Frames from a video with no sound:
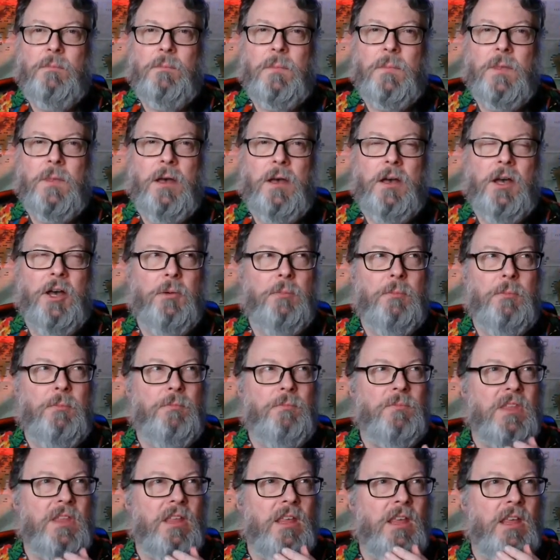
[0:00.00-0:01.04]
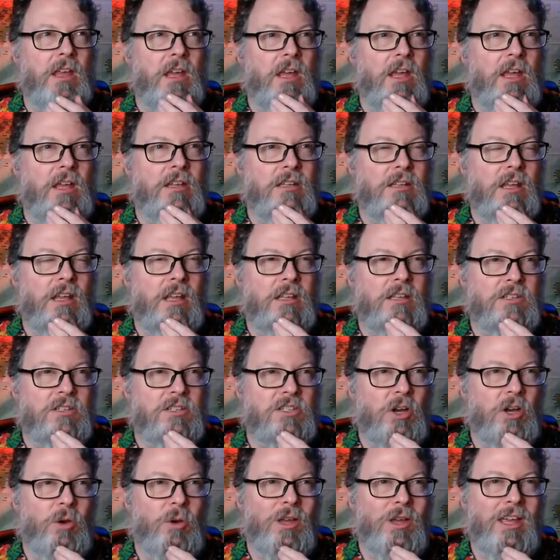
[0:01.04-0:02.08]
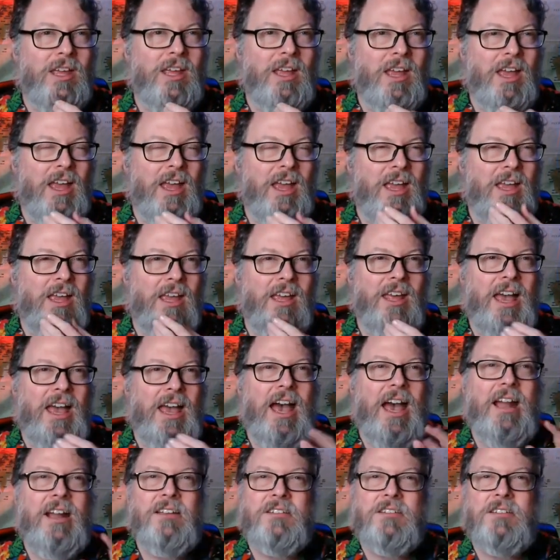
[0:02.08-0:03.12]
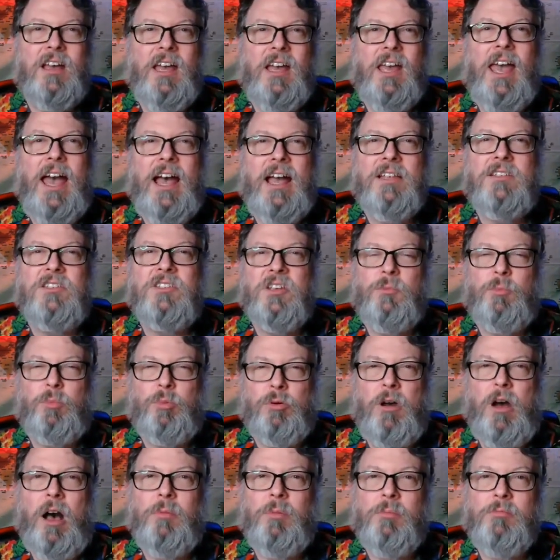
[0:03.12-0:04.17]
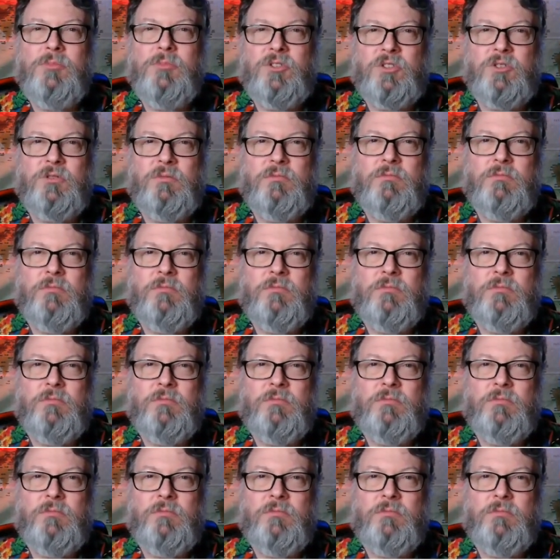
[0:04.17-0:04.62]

So it had some problems